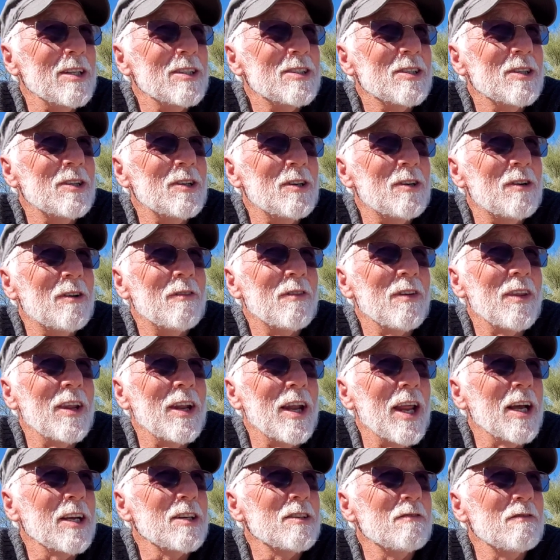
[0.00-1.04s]
So over the
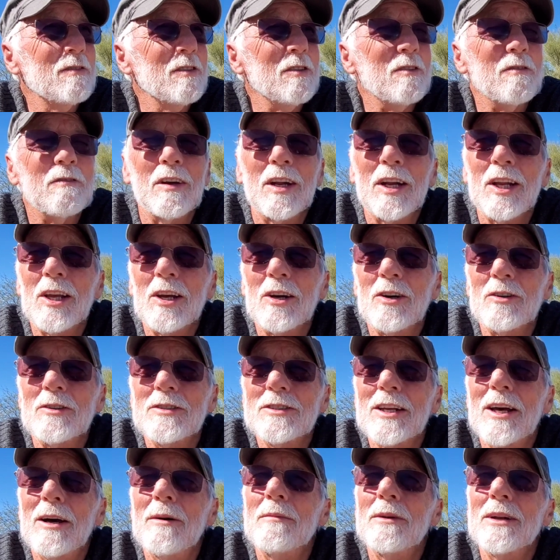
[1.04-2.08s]
next few
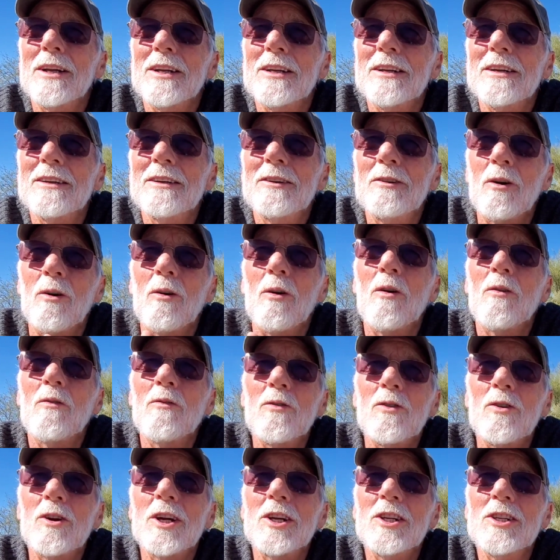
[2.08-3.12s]
videos, I'm going to go
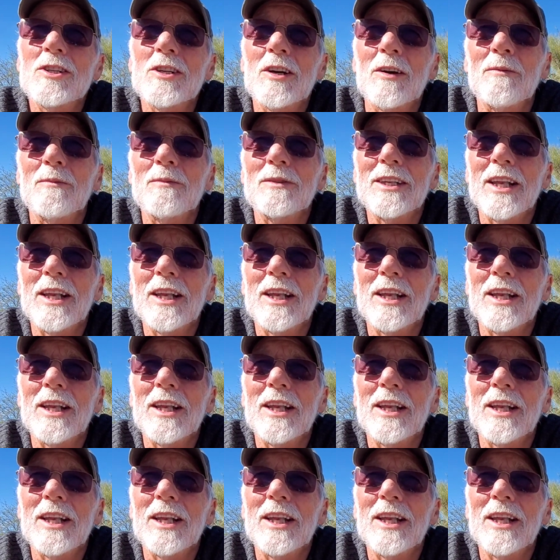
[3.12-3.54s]
over each of them.